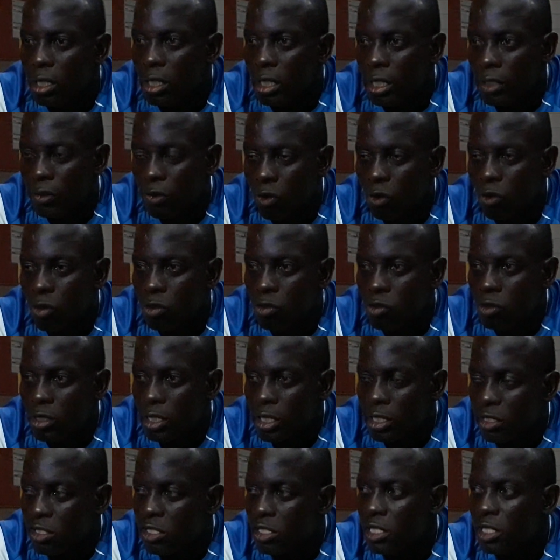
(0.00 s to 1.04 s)
And you
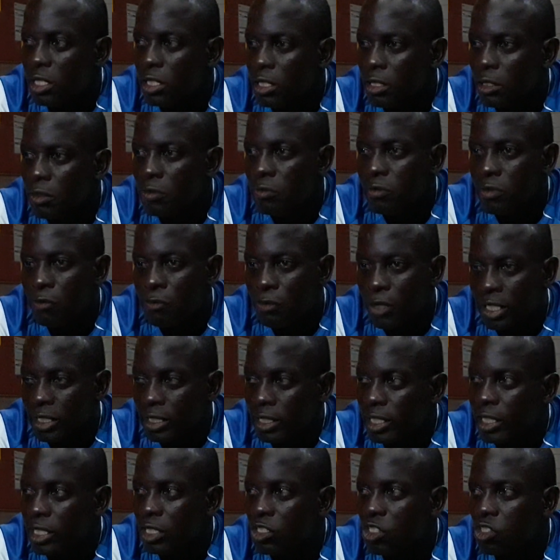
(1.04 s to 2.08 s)
can see the
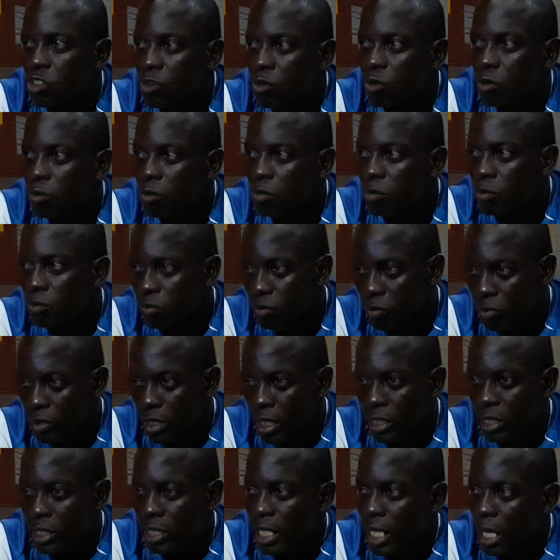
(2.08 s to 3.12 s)
foundation
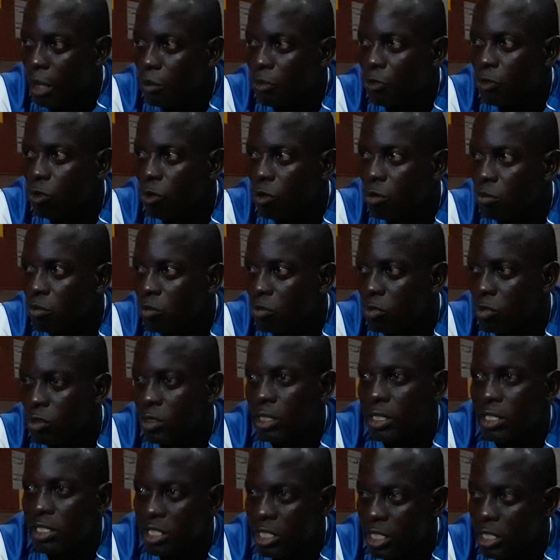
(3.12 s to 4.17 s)
that he come from. You
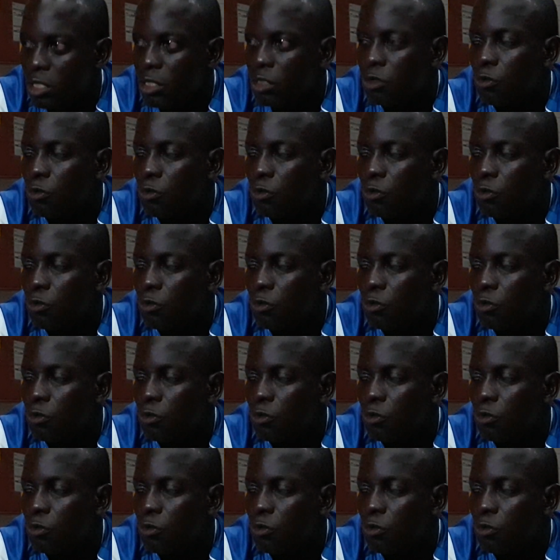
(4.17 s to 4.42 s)
can see